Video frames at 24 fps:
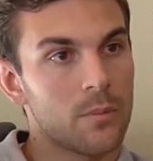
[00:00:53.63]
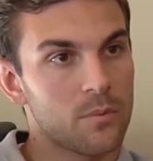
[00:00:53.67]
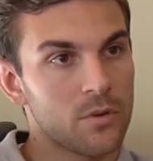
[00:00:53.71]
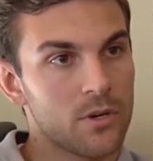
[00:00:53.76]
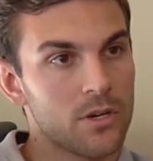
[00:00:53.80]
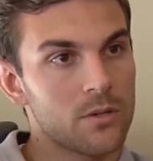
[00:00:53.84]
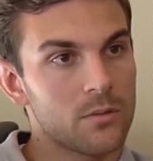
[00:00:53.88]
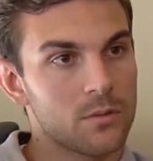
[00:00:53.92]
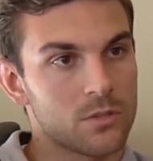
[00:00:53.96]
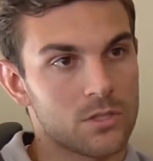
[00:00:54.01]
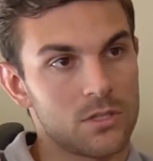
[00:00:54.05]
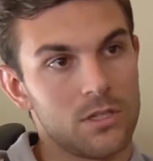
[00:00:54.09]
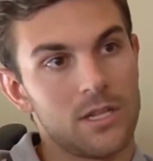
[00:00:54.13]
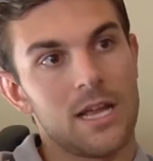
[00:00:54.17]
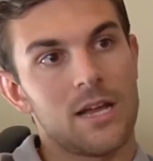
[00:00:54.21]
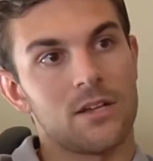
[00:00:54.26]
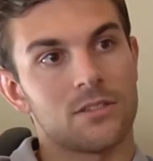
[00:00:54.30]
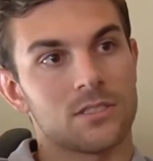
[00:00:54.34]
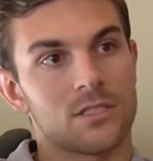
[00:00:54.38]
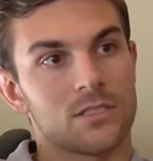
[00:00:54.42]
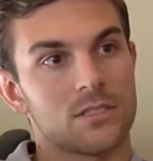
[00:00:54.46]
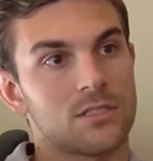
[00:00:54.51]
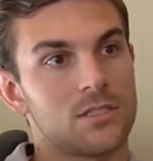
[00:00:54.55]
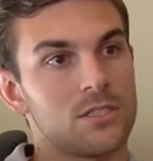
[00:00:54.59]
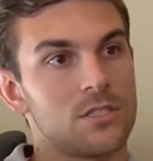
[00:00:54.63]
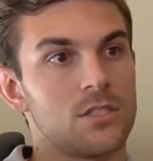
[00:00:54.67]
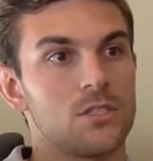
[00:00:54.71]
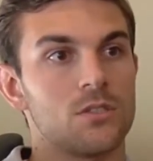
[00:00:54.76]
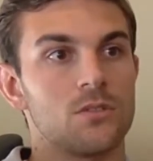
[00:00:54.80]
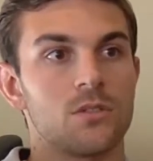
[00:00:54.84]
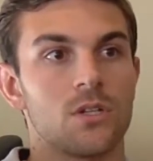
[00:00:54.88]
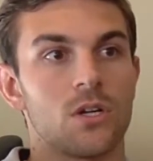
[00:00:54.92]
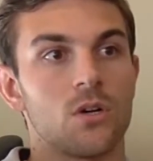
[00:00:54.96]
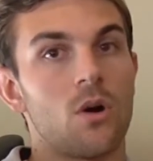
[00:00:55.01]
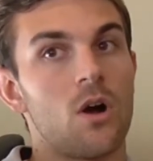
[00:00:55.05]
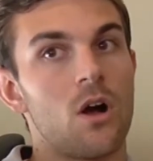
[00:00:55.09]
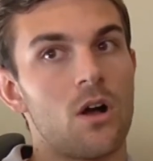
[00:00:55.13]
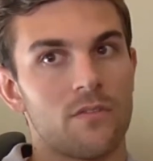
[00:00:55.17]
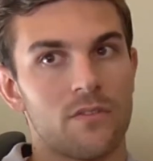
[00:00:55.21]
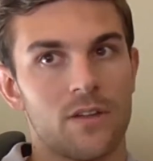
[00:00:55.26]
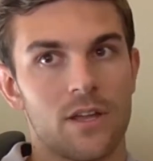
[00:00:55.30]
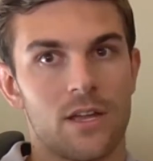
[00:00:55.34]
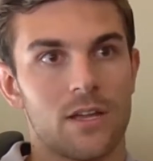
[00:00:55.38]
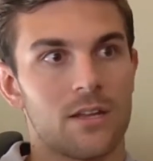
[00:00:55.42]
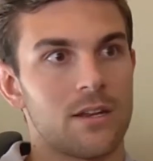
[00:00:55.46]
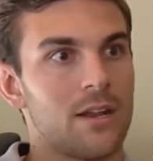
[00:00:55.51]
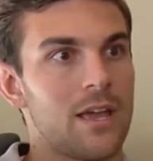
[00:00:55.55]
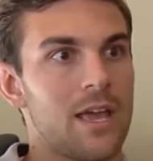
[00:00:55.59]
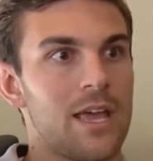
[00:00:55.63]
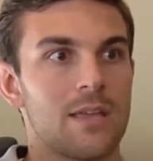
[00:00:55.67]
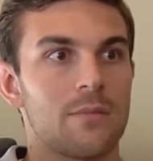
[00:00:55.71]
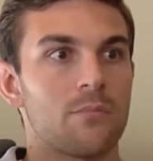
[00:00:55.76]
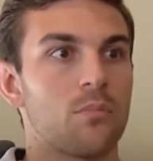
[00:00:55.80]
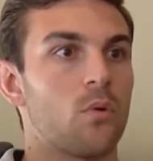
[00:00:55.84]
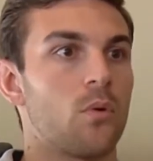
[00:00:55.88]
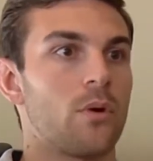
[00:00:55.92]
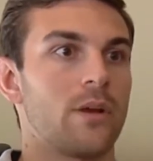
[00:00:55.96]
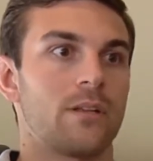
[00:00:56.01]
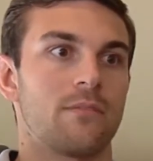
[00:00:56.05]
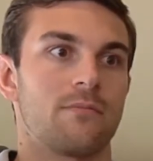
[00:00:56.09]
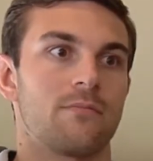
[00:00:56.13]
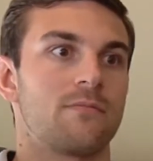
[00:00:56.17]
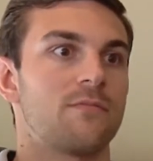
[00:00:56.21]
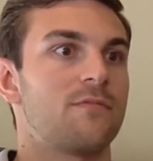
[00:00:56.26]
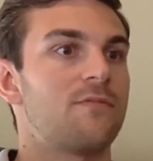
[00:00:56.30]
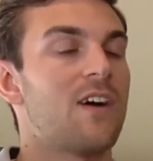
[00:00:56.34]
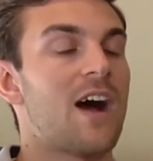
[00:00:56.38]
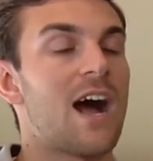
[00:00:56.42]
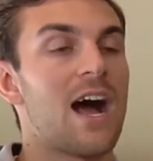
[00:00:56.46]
a print, which allows us to do, you know, offhand 8.5